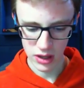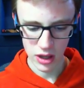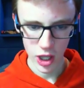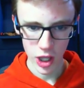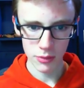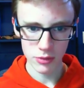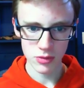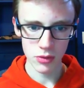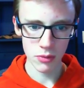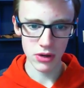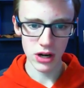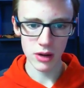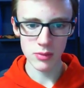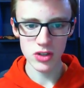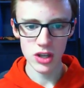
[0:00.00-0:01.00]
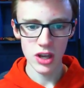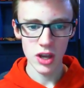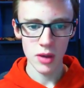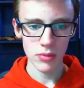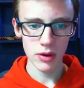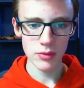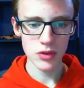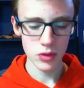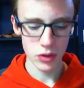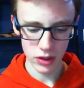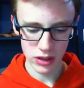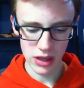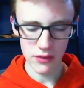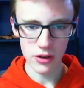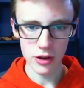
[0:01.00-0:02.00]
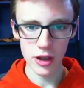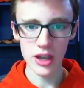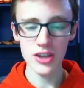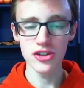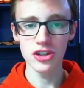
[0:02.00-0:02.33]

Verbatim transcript: And what's more premise, premise we're going to give it is,